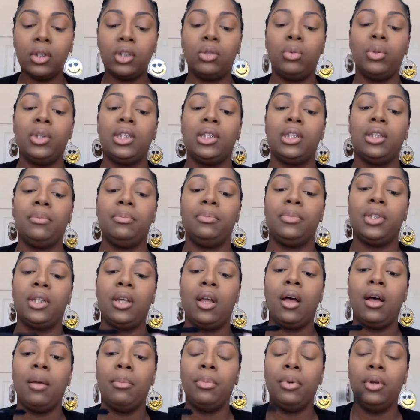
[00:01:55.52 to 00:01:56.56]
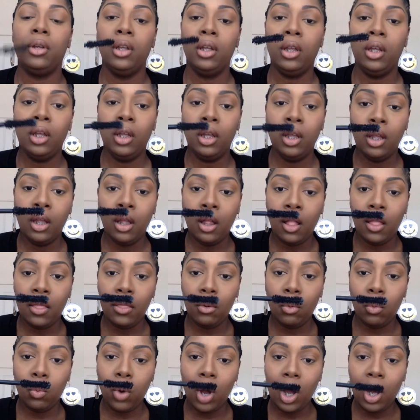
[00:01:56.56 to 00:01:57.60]
Twist up top.
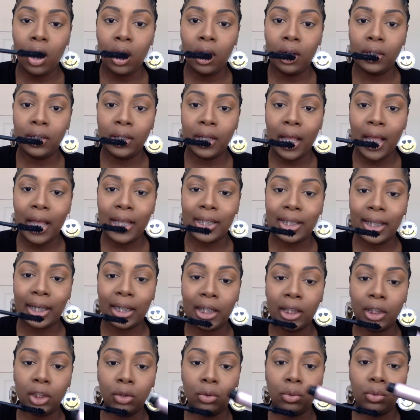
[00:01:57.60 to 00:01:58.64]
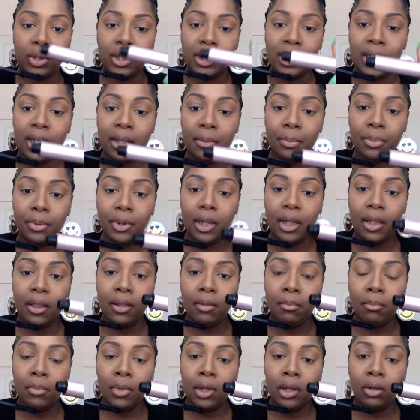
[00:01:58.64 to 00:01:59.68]
The wand has like a little dip in
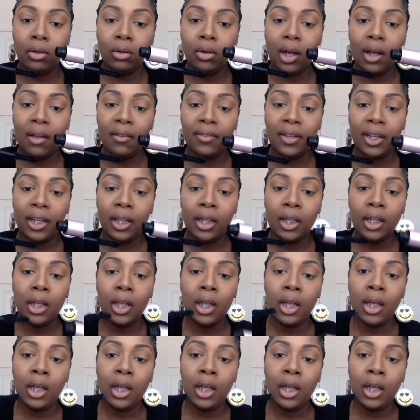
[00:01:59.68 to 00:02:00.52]
the middle of it.